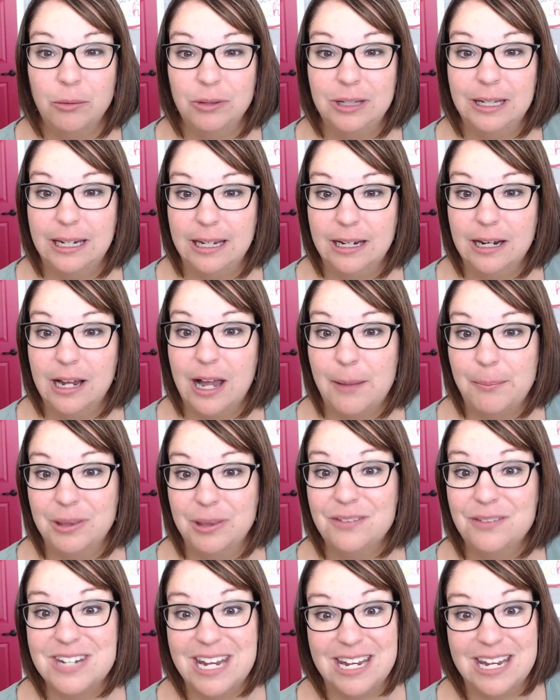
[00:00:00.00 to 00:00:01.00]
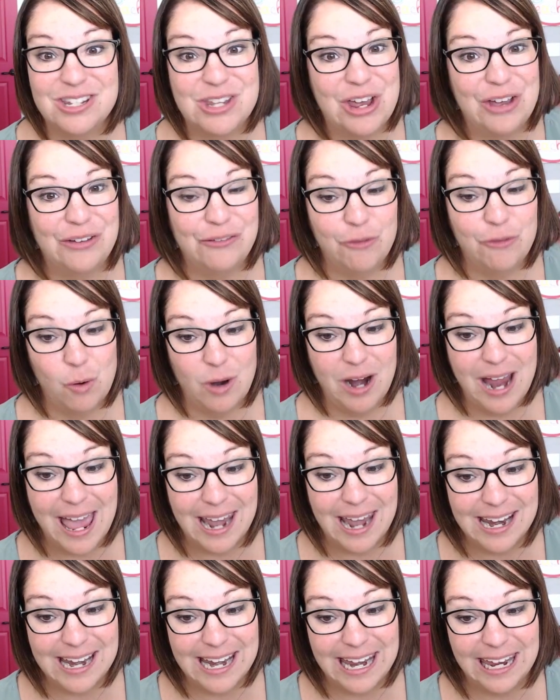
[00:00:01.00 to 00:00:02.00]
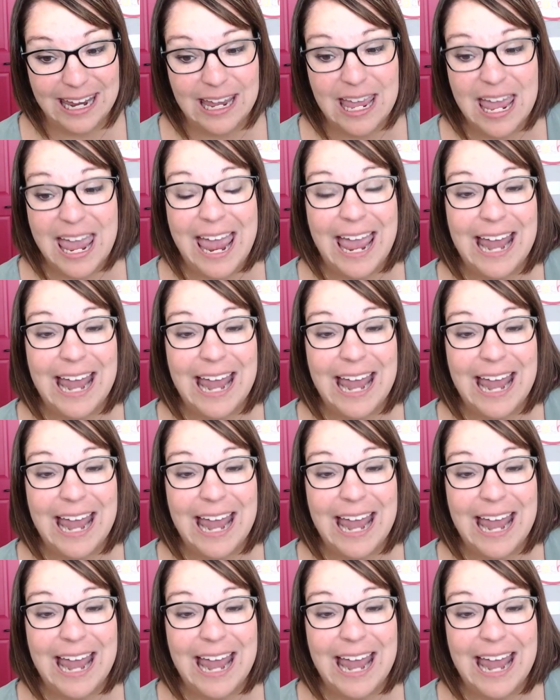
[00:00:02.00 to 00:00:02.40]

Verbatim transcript: only need a couple of days for editing.